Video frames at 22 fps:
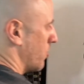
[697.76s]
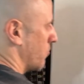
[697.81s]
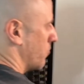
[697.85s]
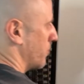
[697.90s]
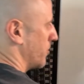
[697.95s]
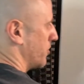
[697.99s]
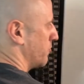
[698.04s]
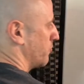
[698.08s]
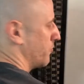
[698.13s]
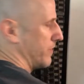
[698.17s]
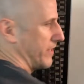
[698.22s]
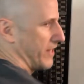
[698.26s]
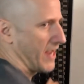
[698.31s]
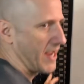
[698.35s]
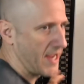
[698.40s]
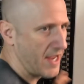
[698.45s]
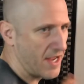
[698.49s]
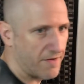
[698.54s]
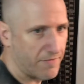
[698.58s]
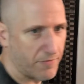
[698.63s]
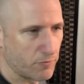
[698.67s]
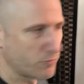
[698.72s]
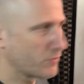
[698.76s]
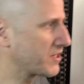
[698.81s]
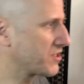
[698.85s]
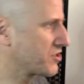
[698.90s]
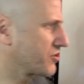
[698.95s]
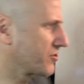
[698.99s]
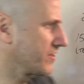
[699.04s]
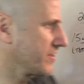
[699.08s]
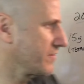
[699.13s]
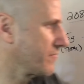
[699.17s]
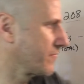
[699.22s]
what did we have
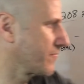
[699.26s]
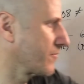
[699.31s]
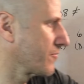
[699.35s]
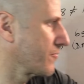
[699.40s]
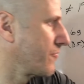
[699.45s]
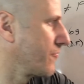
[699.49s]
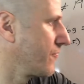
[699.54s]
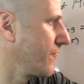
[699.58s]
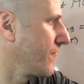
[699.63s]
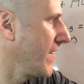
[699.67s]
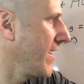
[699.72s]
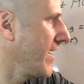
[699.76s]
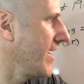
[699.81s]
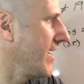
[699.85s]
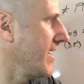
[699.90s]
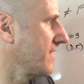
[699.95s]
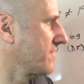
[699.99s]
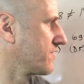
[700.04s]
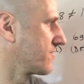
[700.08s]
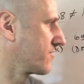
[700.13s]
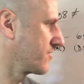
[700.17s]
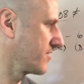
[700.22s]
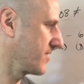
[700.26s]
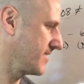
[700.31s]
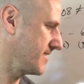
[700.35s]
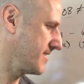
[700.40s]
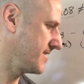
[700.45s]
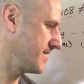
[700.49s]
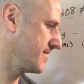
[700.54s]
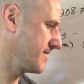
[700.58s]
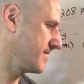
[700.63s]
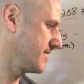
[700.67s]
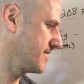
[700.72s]
originally for fats?
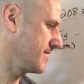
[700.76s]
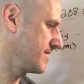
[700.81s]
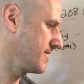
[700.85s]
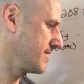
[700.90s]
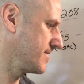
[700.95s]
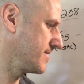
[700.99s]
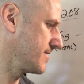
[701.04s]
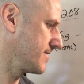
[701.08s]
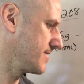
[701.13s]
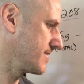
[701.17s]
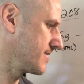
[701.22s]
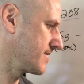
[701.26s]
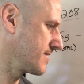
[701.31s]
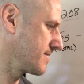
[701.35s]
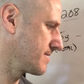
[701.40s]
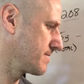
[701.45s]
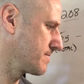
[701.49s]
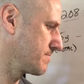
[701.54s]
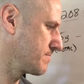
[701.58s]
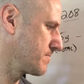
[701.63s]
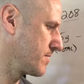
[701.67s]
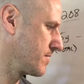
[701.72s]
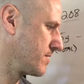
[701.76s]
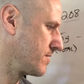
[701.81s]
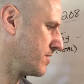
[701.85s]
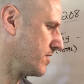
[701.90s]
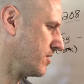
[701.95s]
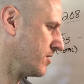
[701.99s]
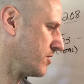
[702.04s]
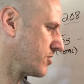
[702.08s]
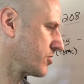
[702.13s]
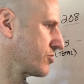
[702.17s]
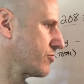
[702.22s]
12,
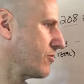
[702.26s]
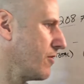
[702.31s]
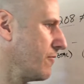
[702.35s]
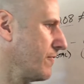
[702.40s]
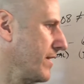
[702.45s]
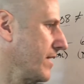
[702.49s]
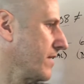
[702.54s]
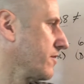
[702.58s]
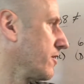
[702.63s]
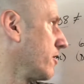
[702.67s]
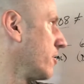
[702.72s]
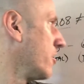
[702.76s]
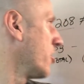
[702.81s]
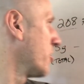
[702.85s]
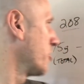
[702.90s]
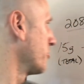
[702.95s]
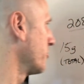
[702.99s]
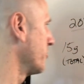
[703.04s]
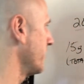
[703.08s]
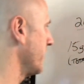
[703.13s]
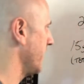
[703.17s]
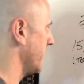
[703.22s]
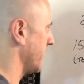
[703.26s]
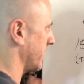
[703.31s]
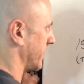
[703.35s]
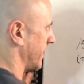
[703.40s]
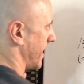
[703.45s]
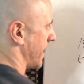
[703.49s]
we had 108